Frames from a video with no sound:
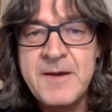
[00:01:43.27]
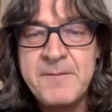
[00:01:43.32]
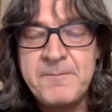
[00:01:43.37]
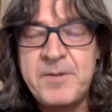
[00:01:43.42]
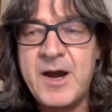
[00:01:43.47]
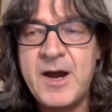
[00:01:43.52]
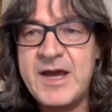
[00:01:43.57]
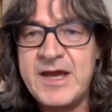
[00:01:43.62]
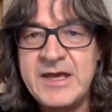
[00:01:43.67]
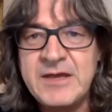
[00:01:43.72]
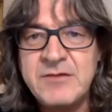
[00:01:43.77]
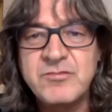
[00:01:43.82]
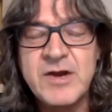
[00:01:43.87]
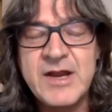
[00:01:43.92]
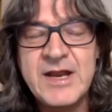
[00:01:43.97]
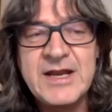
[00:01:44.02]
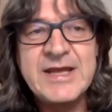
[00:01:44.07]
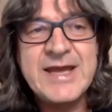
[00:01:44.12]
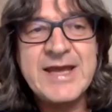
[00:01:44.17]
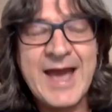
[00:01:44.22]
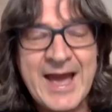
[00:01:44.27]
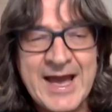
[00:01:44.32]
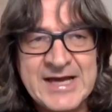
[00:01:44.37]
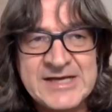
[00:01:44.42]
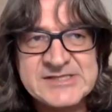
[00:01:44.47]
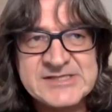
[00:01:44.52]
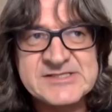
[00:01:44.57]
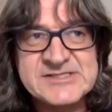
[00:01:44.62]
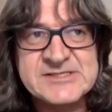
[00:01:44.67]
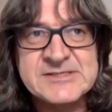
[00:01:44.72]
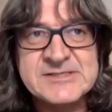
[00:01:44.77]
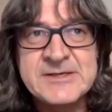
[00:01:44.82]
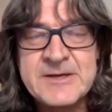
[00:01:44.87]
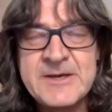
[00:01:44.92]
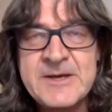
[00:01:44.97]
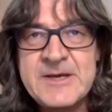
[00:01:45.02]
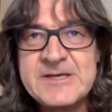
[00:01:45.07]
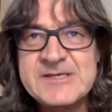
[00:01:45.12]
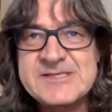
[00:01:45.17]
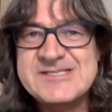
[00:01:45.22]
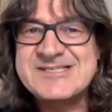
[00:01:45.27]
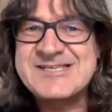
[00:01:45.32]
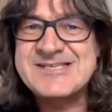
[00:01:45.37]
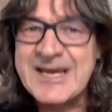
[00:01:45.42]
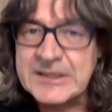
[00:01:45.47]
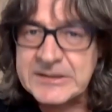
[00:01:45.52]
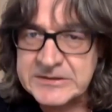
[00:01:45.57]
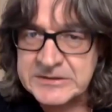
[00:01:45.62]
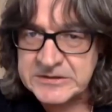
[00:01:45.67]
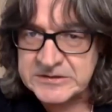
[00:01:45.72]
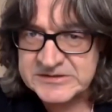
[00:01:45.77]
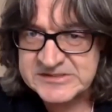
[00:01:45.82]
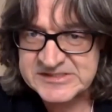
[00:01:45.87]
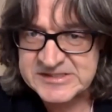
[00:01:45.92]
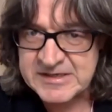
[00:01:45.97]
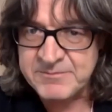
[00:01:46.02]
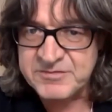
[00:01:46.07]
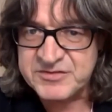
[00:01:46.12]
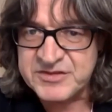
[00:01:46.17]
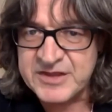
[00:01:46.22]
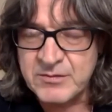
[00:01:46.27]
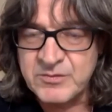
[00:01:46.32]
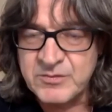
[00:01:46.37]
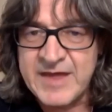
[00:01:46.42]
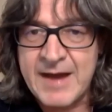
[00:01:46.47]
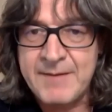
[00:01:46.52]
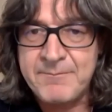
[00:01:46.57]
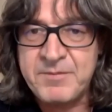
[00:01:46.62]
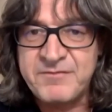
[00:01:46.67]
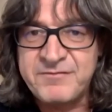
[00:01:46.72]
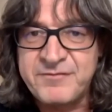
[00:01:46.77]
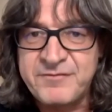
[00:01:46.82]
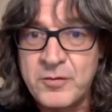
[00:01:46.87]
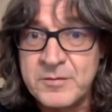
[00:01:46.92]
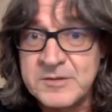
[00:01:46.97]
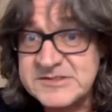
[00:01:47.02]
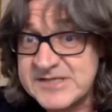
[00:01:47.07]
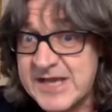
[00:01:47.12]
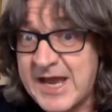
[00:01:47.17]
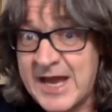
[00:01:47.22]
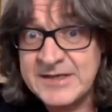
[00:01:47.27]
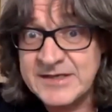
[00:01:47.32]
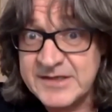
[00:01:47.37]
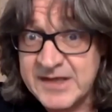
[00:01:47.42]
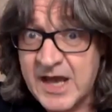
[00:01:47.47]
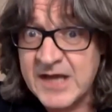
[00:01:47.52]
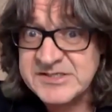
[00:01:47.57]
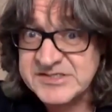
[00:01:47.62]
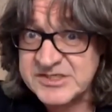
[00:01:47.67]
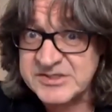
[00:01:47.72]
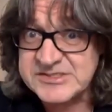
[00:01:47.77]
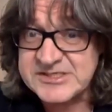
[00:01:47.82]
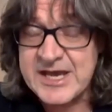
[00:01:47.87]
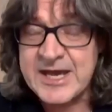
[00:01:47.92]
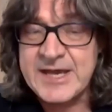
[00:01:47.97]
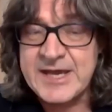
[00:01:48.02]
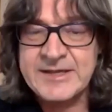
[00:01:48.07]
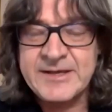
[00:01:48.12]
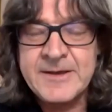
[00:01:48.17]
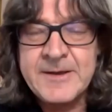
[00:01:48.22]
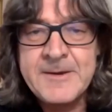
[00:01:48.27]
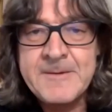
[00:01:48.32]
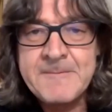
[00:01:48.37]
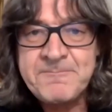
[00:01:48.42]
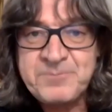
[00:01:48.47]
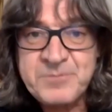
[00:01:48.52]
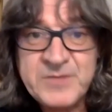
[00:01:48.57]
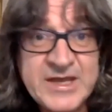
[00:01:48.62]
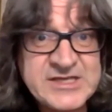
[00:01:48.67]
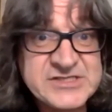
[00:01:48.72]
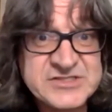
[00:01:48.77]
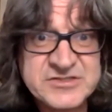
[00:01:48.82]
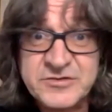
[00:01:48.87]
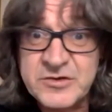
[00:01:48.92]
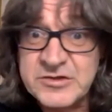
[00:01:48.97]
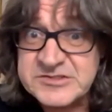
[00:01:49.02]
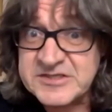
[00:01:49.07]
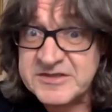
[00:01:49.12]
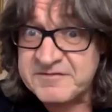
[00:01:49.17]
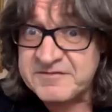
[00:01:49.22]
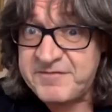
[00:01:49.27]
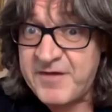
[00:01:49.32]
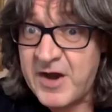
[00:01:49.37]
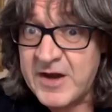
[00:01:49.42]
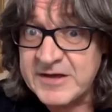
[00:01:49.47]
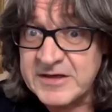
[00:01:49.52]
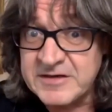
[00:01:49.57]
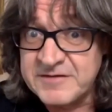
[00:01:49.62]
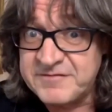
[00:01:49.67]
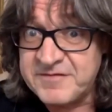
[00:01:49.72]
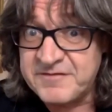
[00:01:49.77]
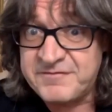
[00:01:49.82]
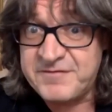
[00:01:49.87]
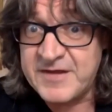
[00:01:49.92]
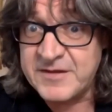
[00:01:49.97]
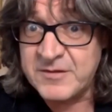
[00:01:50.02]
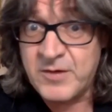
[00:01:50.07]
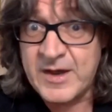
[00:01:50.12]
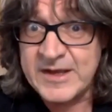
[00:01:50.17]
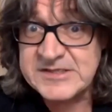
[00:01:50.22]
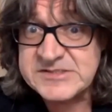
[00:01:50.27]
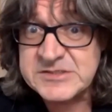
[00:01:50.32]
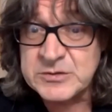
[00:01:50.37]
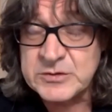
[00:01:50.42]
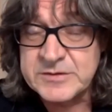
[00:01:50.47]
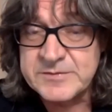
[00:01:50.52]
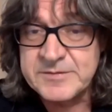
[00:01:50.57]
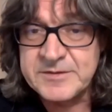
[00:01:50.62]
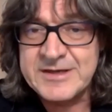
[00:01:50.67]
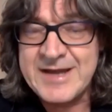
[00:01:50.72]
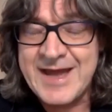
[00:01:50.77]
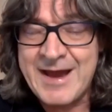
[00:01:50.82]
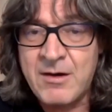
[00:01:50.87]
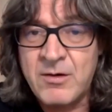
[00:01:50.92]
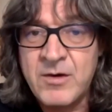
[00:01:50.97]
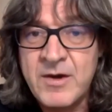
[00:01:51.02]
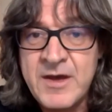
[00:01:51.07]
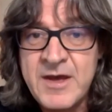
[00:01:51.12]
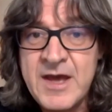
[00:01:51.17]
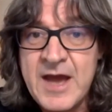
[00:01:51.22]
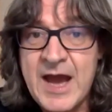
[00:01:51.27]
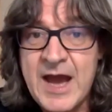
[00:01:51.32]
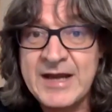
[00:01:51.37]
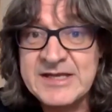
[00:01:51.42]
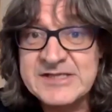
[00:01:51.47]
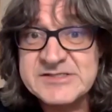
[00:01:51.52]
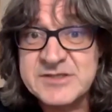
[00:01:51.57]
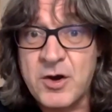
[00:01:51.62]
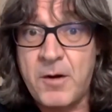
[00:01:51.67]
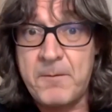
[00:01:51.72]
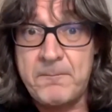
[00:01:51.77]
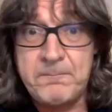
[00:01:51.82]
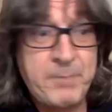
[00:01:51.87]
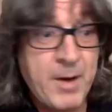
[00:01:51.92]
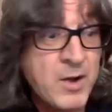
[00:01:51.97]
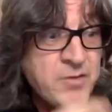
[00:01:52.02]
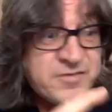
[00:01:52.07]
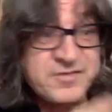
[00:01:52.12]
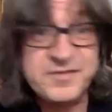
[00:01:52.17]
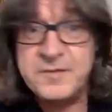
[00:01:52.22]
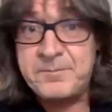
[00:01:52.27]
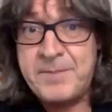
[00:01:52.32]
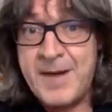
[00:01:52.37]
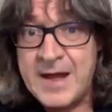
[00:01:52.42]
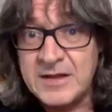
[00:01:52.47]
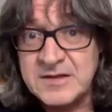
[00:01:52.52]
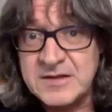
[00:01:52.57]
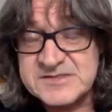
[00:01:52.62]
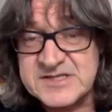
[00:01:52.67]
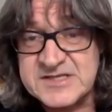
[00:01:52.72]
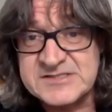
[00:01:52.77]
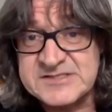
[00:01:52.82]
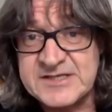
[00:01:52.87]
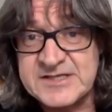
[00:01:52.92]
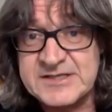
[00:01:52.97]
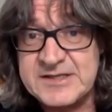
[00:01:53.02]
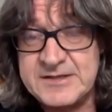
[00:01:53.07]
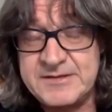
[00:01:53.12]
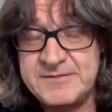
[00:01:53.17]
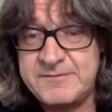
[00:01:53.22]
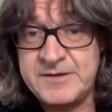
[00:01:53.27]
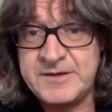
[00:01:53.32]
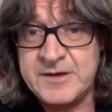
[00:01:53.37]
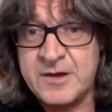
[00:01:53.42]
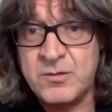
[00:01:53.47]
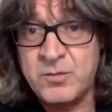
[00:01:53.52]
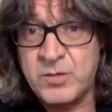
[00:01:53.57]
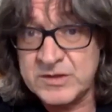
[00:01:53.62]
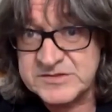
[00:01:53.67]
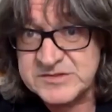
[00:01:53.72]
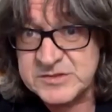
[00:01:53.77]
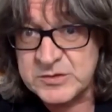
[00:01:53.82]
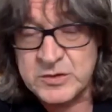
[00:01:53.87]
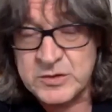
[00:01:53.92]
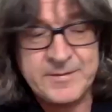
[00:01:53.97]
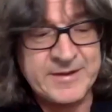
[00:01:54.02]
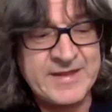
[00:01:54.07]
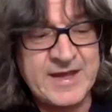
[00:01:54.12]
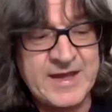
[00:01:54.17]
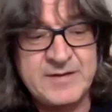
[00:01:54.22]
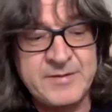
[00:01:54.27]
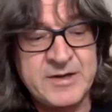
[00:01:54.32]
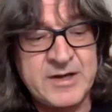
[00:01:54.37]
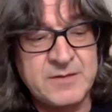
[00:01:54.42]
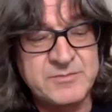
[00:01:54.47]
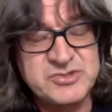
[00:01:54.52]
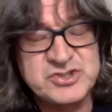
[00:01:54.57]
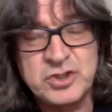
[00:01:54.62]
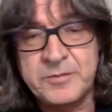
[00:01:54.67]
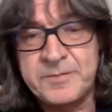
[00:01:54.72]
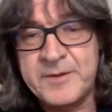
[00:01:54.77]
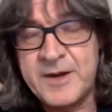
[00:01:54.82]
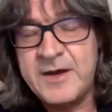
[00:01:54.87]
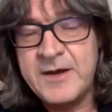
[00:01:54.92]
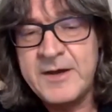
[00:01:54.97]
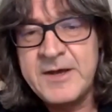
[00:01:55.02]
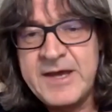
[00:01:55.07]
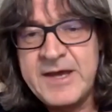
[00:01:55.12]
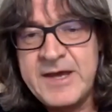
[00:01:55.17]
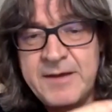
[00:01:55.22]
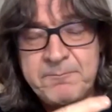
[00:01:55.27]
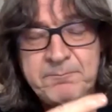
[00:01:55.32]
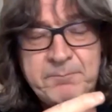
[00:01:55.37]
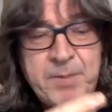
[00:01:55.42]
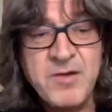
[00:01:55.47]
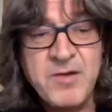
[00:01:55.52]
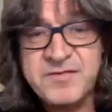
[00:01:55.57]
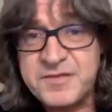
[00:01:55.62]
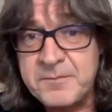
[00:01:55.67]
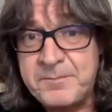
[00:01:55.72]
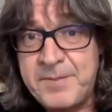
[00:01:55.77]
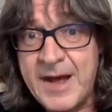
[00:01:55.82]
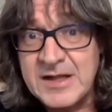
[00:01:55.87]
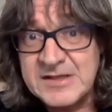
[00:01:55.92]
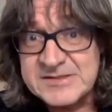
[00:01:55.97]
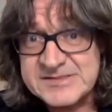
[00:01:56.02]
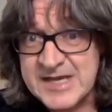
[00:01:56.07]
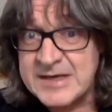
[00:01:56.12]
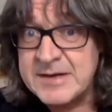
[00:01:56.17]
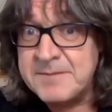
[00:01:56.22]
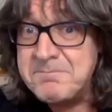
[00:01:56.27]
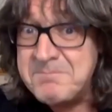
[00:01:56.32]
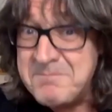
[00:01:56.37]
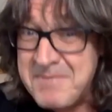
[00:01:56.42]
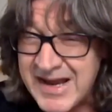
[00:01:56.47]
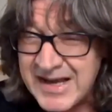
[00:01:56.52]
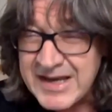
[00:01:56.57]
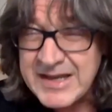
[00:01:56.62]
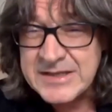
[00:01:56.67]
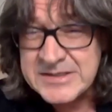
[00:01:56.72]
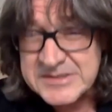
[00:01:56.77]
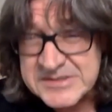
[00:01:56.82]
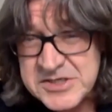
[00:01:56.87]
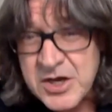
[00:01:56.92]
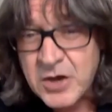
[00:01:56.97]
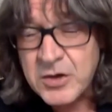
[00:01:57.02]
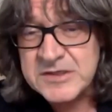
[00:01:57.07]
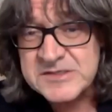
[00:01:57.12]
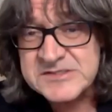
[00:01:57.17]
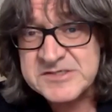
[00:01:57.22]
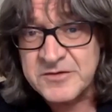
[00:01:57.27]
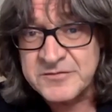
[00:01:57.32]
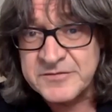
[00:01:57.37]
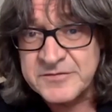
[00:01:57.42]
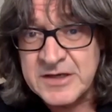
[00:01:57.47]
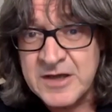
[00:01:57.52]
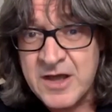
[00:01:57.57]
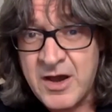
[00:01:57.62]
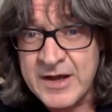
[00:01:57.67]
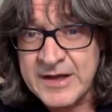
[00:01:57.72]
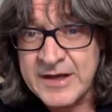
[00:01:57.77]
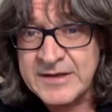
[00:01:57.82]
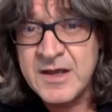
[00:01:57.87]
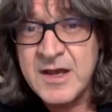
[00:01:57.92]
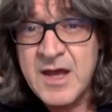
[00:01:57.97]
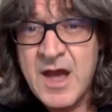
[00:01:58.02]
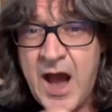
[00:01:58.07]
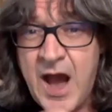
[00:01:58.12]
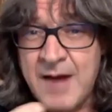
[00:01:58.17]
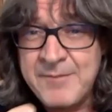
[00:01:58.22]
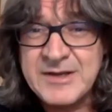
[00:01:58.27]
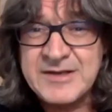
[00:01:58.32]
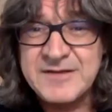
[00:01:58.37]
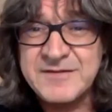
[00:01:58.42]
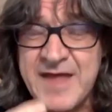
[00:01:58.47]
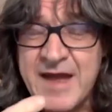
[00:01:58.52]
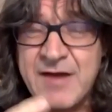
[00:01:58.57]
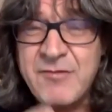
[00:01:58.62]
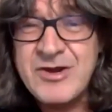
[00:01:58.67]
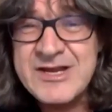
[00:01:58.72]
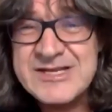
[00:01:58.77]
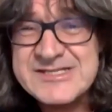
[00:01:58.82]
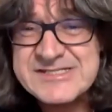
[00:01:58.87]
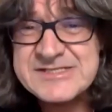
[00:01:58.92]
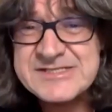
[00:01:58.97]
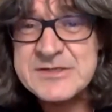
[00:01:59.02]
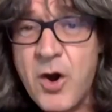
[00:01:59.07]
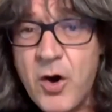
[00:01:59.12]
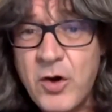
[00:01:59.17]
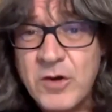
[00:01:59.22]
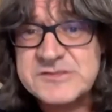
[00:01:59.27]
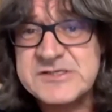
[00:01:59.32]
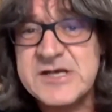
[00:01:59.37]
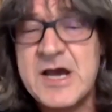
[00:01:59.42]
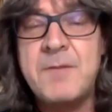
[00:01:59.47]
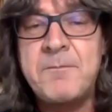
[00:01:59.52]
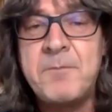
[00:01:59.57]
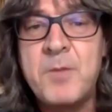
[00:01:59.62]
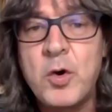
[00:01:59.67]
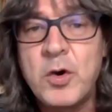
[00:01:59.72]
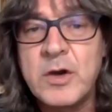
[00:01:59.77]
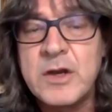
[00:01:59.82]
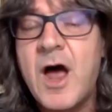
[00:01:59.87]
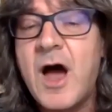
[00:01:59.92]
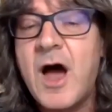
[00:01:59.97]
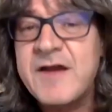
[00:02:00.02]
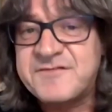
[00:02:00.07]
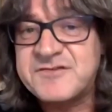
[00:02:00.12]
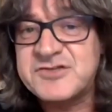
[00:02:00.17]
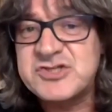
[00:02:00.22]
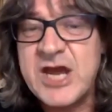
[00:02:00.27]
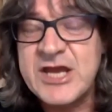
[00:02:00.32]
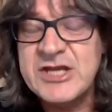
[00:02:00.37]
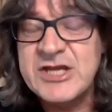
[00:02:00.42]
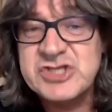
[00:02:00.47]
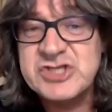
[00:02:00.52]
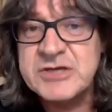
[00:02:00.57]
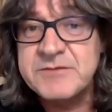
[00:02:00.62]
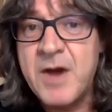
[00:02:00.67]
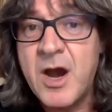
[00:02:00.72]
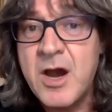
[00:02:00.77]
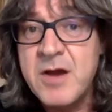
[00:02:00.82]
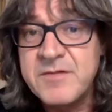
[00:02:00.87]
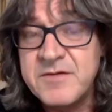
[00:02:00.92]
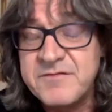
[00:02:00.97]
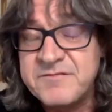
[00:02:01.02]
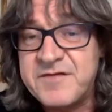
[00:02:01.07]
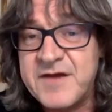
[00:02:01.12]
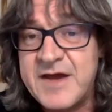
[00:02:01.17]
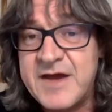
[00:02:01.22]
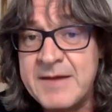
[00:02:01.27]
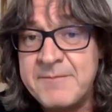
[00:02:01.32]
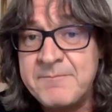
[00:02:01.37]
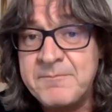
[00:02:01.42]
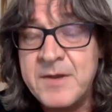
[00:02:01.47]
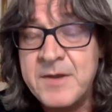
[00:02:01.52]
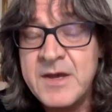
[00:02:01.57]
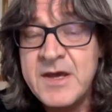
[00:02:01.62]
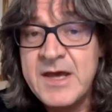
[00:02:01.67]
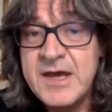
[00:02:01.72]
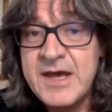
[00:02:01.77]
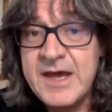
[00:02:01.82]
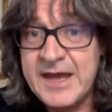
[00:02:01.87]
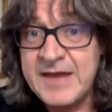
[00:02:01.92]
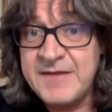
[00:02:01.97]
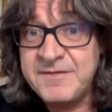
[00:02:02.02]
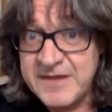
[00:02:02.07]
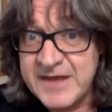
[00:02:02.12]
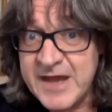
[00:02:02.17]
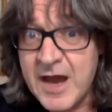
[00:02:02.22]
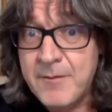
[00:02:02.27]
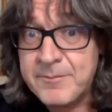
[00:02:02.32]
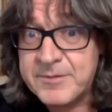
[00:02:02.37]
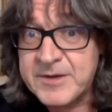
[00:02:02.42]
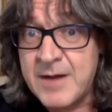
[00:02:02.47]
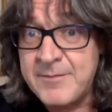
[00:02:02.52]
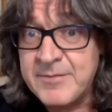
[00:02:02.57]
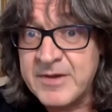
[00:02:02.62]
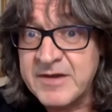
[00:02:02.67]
But he really has signaled something with that performance. And as you say, he's through to the final of the featherweight tournament now, and he's got both the belts, because it, you know, we'll talk about that in a minute, I'm sure, but both the belts and $1 million on the line. I mean, there is not a more life-changing moment for him in the upcoming